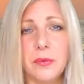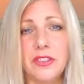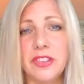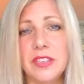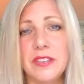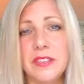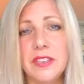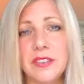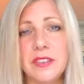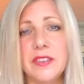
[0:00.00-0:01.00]
which are
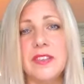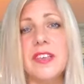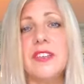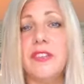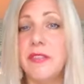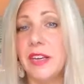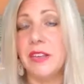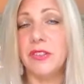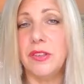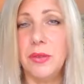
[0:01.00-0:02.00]
considered a
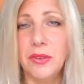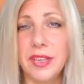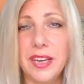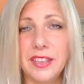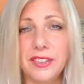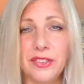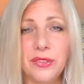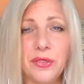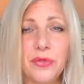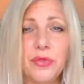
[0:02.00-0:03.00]
direct
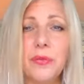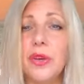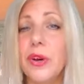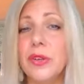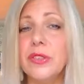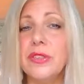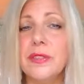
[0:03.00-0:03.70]
communication from God.